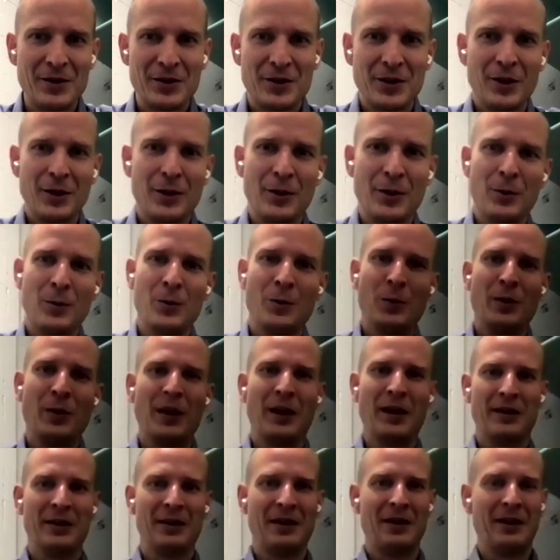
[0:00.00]
So,
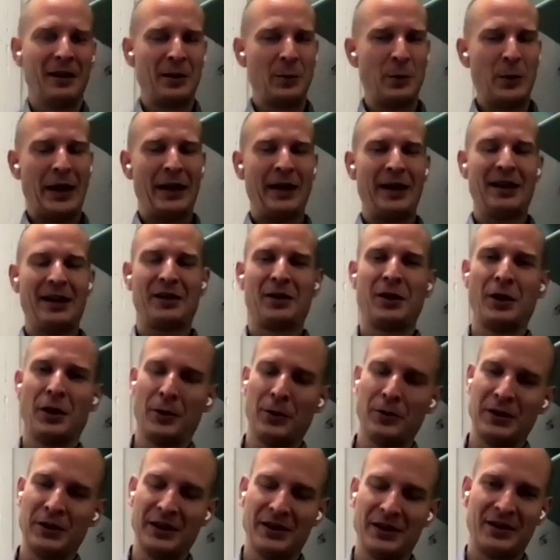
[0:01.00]
and, and the way it
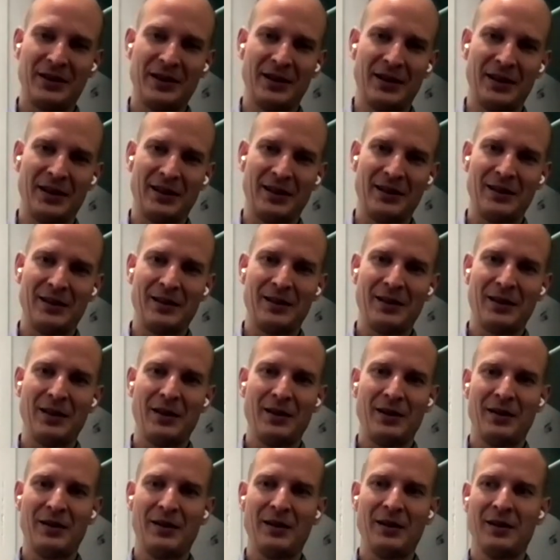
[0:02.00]
goes is that,
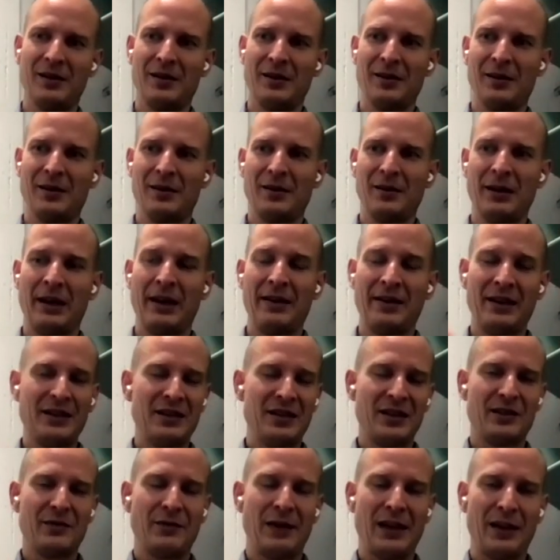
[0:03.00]
uh, and
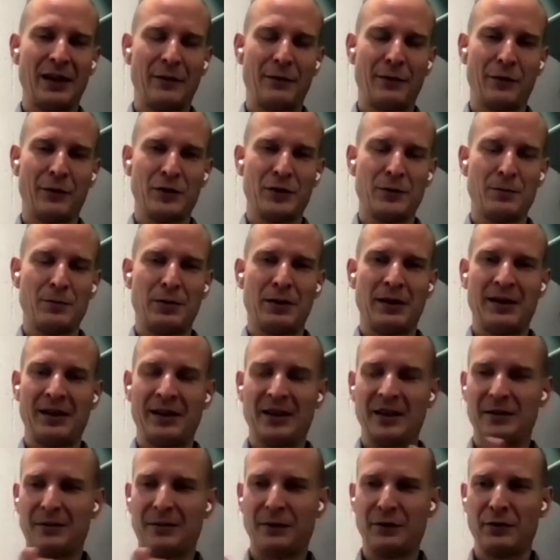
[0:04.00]
this is valid for
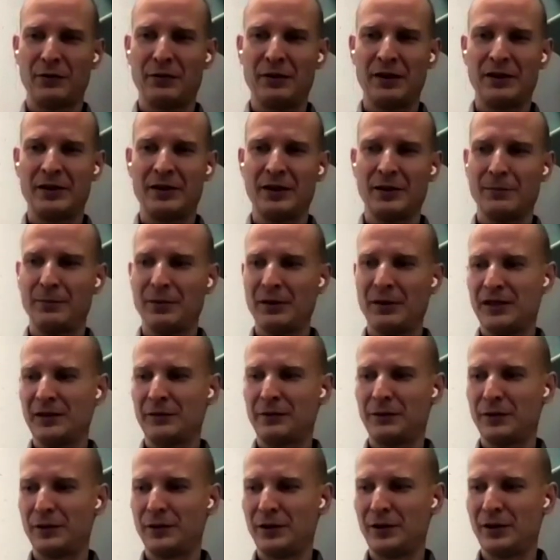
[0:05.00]
suppliers, for grid
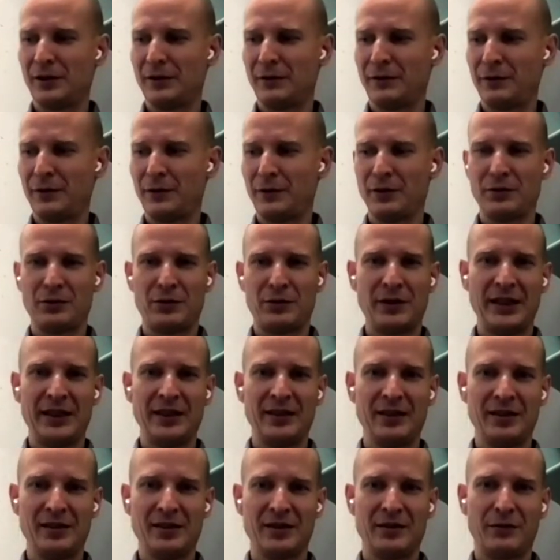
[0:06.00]
companies, for, for
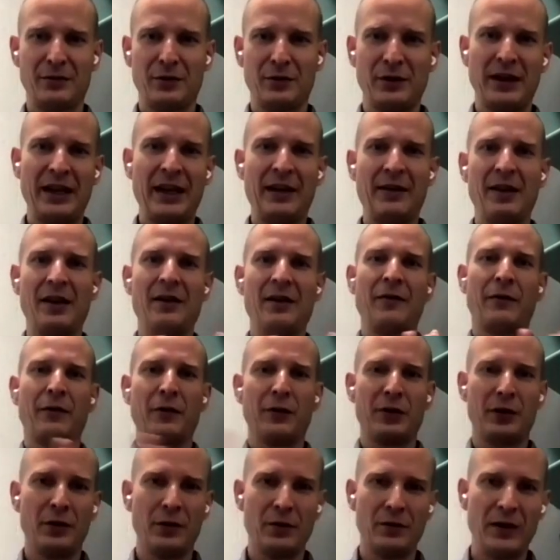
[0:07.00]
traders, for,
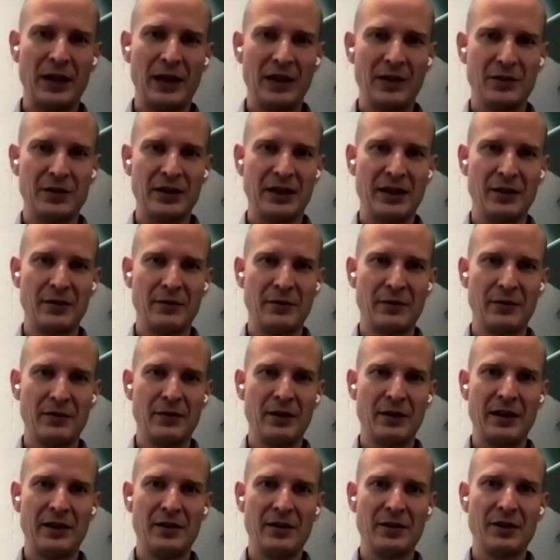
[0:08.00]
for the whole value chain of
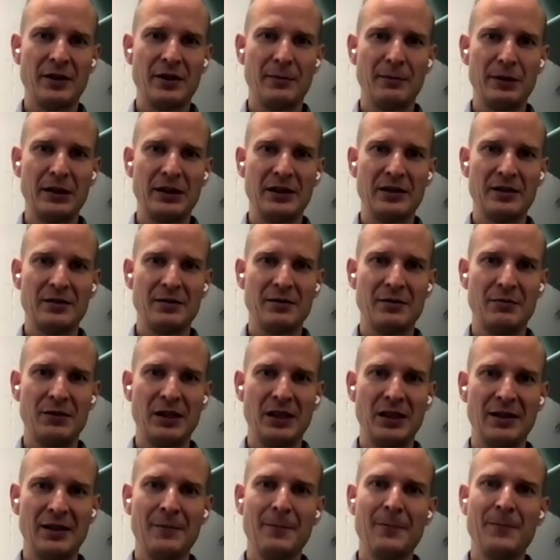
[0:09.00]
energy companies,
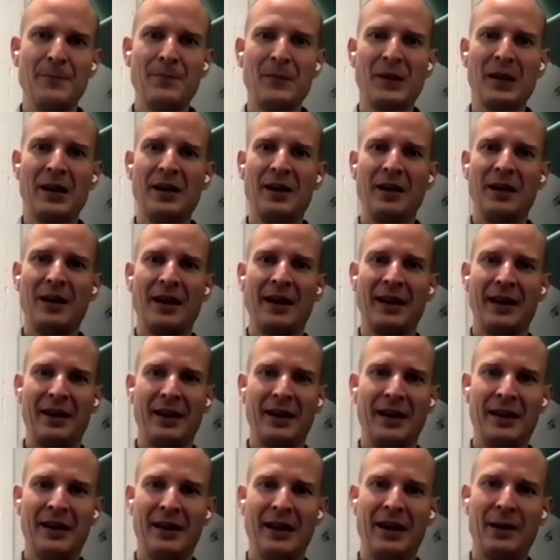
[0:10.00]
really.
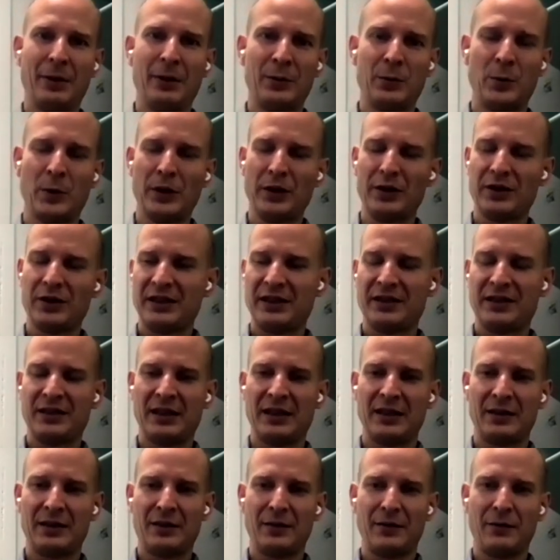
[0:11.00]
And, and how it works is
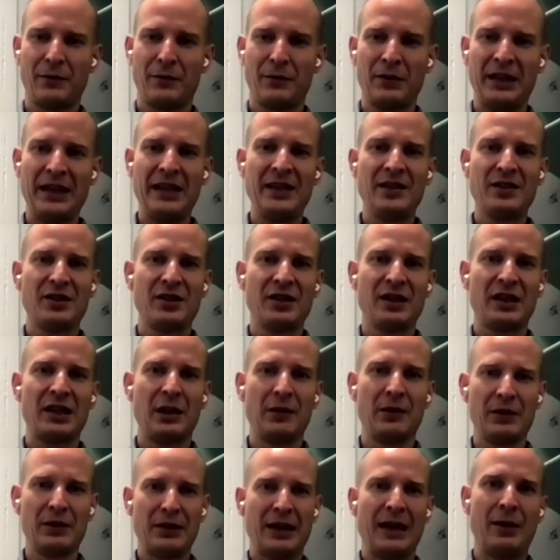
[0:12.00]
that for each
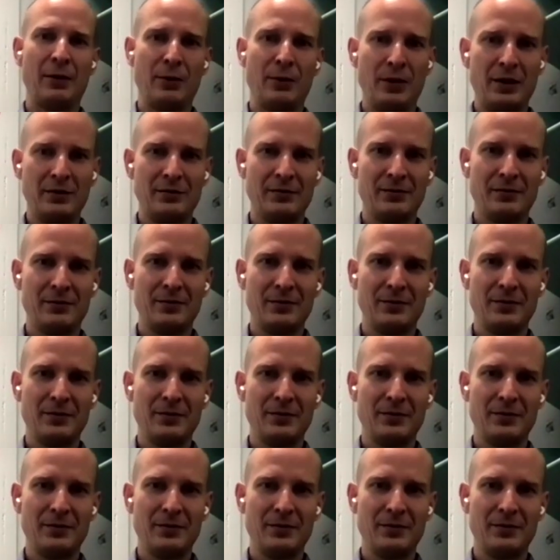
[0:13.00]
kilowatt hour